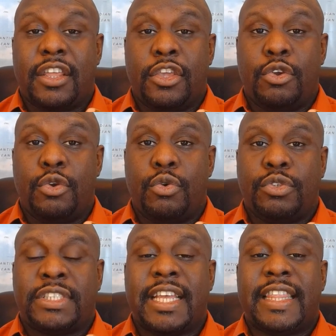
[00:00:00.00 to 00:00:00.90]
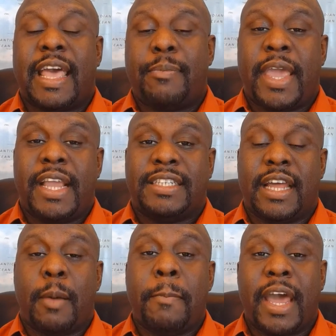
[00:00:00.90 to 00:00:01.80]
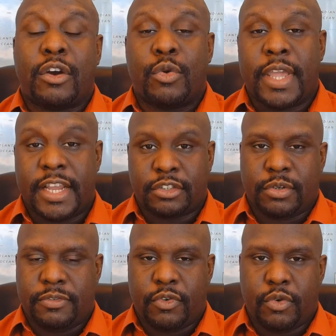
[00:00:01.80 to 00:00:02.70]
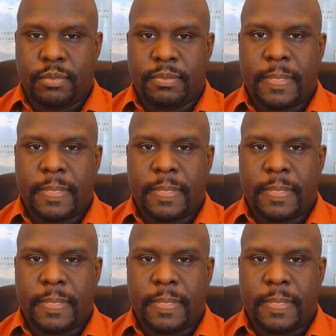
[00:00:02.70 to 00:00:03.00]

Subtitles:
you send that patient a medical history form.